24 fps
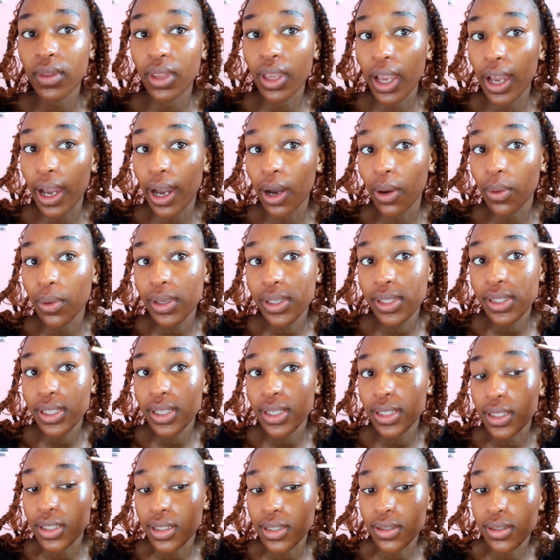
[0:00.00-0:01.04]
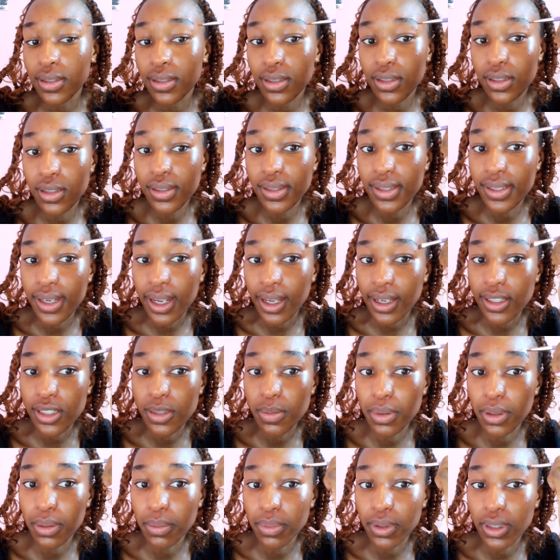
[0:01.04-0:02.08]
Are we seeing this snacks
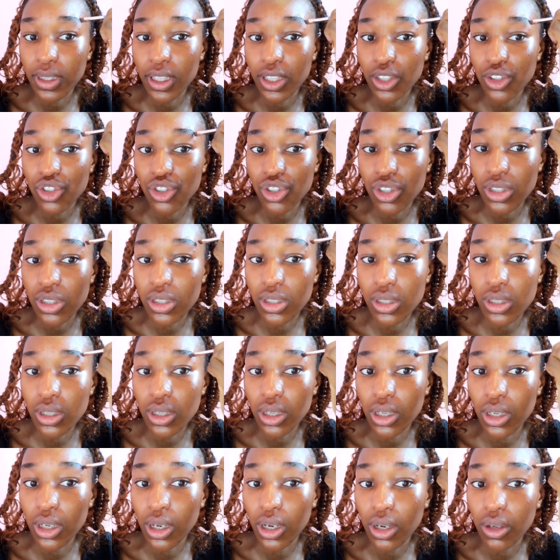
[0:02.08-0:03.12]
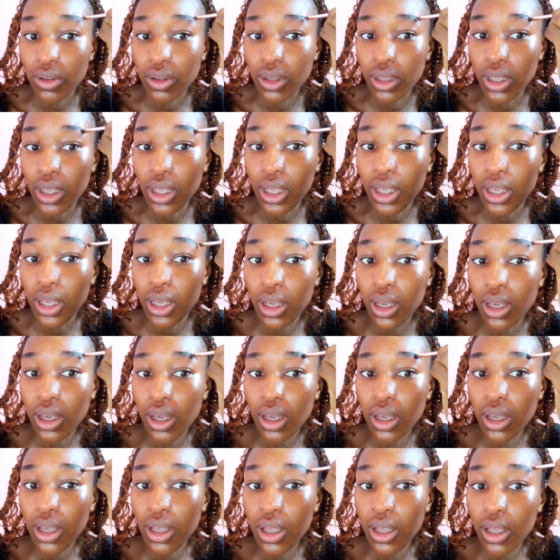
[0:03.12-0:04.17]
pimple that's just sticking out there?
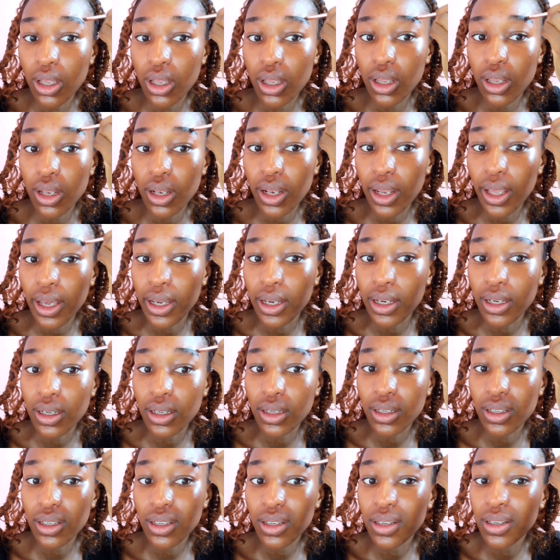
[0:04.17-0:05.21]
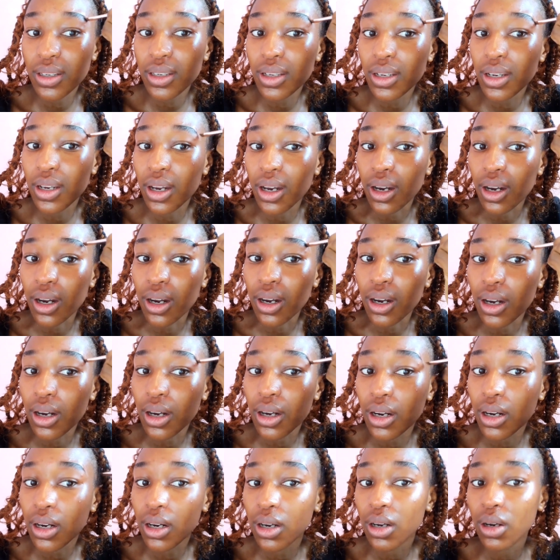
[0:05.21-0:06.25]
Like, nigga,
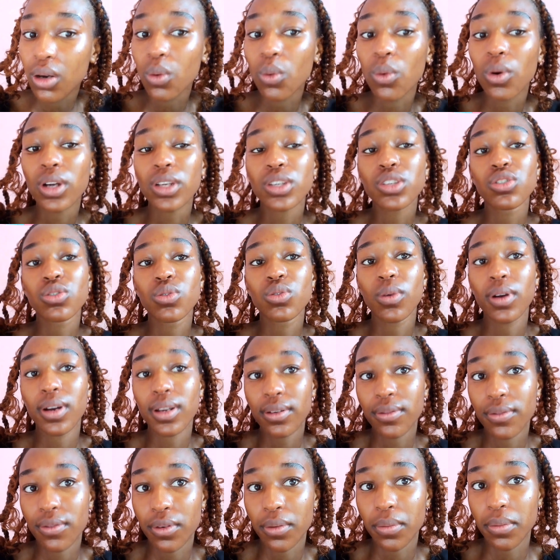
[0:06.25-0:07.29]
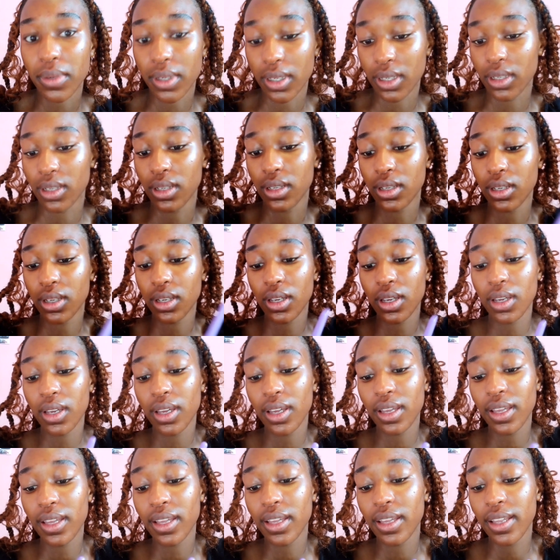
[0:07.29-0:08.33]
what you want from me?
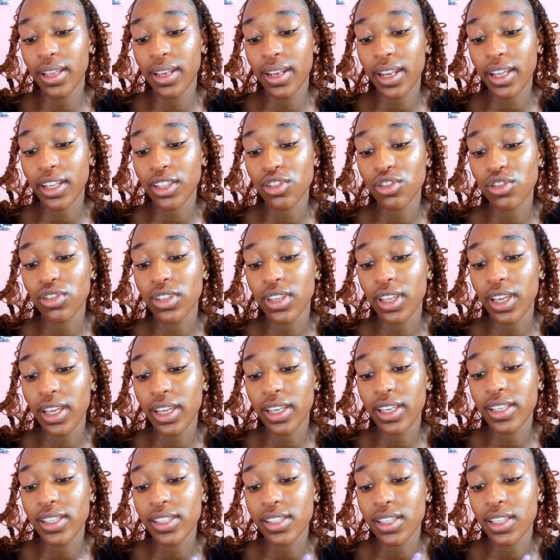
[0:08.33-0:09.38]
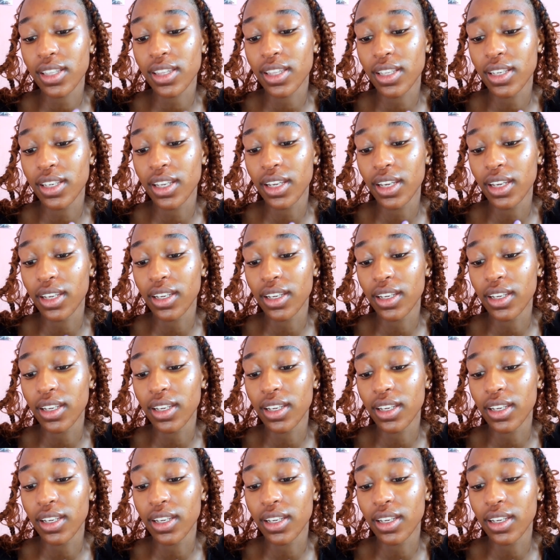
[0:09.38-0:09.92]
Like, today isn't the day.